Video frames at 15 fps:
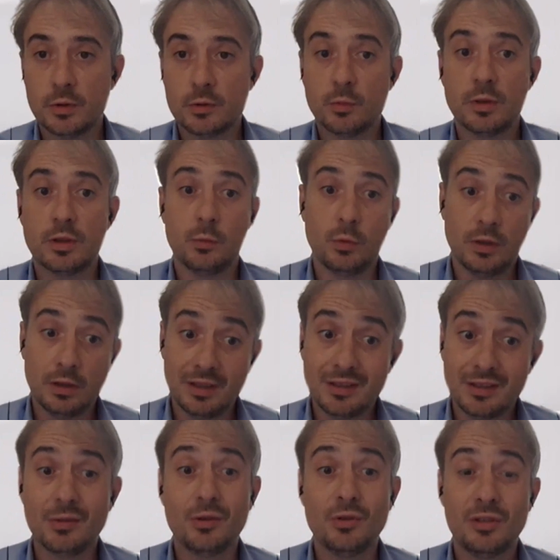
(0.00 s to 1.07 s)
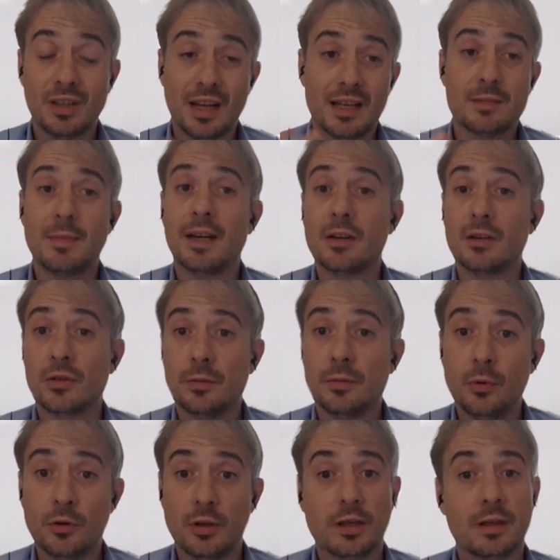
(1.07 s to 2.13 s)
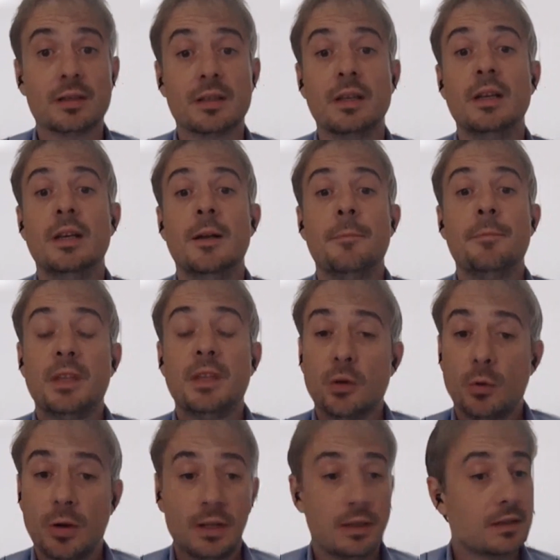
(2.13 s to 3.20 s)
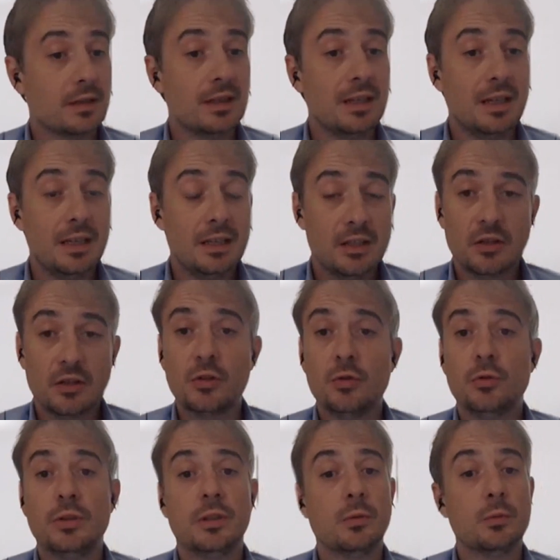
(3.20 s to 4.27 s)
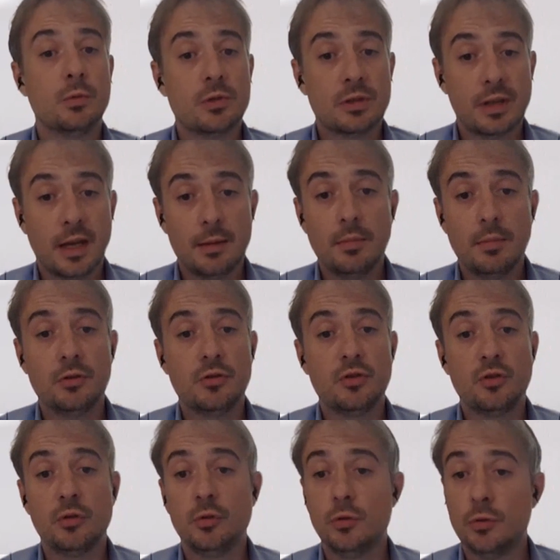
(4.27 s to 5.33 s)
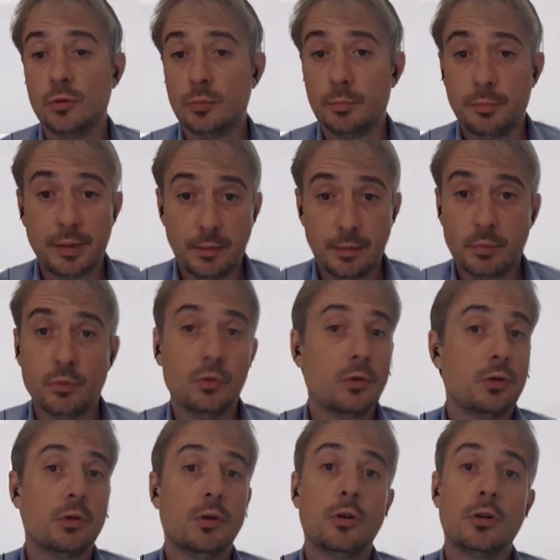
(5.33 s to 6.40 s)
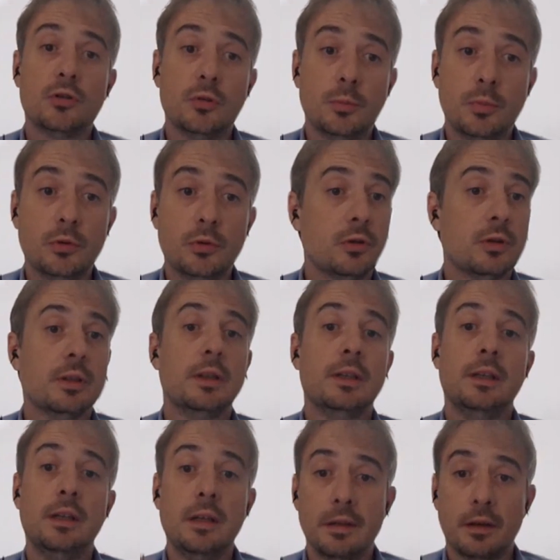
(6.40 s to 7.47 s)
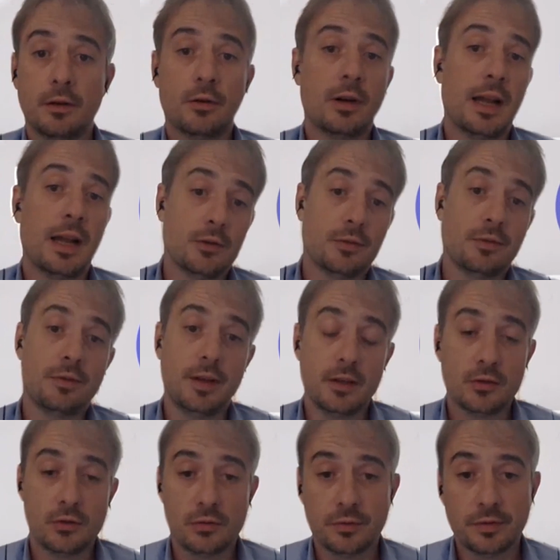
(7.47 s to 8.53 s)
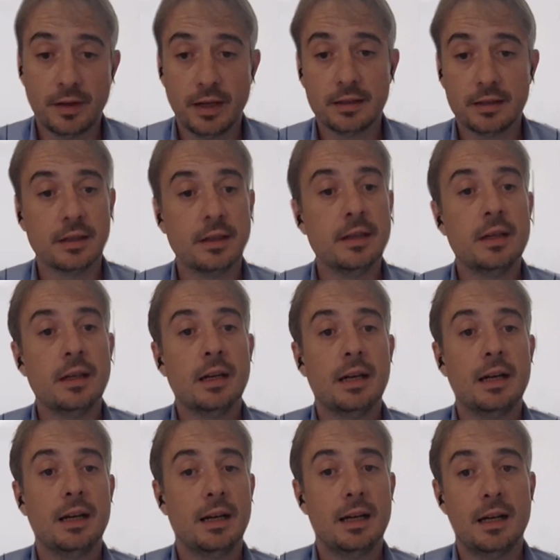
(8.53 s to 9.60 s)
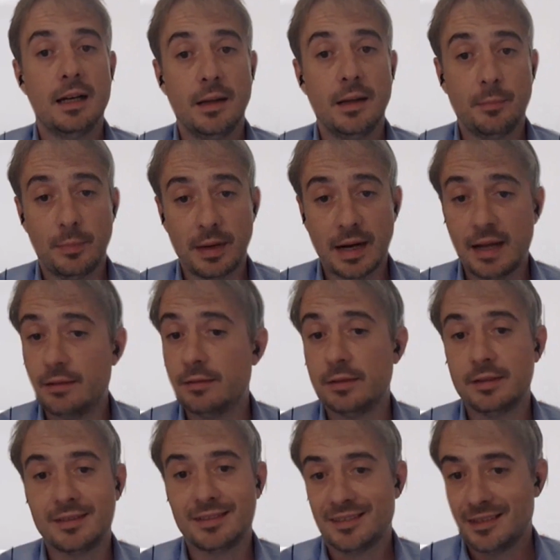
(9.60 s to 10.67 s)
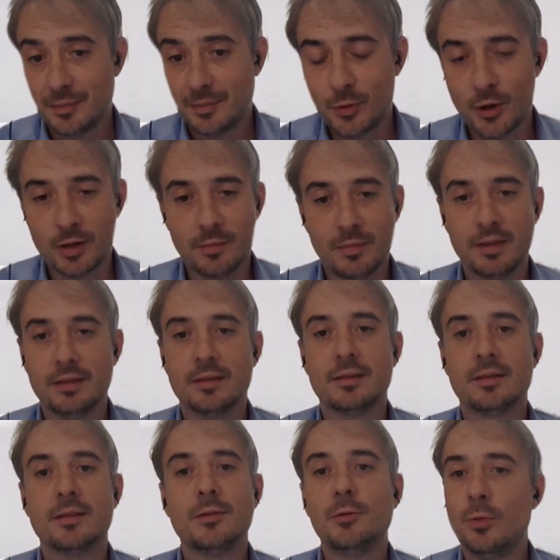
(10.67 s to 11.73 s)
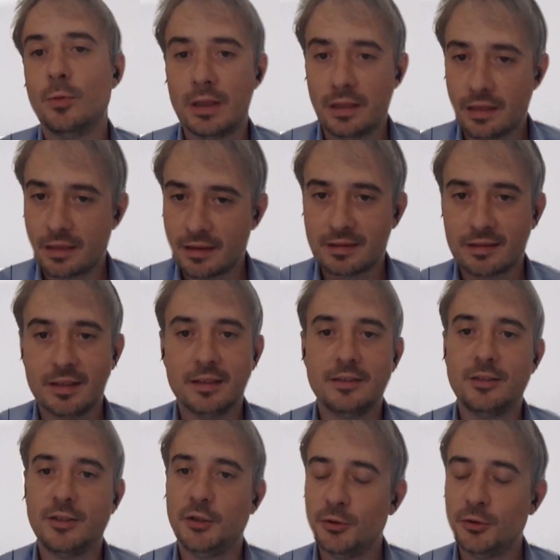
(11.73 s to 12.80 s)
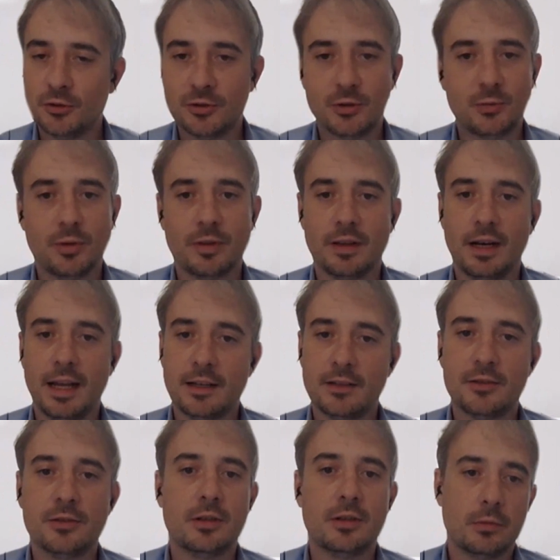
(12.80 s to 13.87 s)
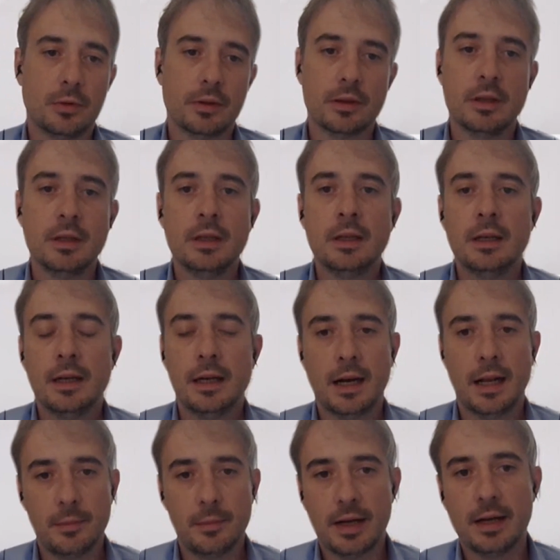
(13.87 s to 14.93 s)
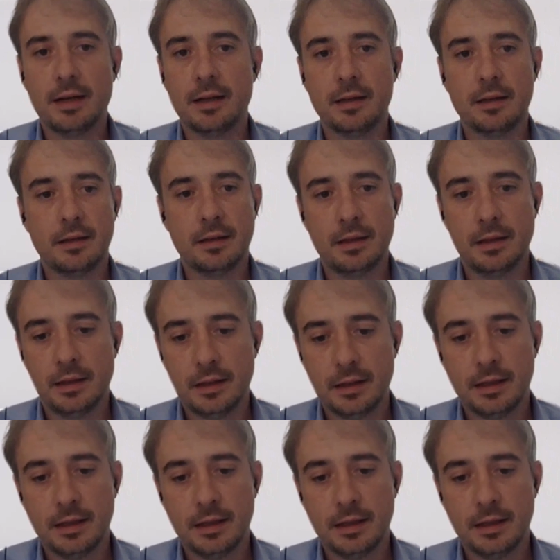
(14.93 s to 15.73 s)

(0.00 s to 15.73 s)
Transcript: in which we did utilize Microsoft Bookings so as each student was able to pre-book or to book either online or face-to-face a private appointment with a tutor, with a lecturer, with a librarian,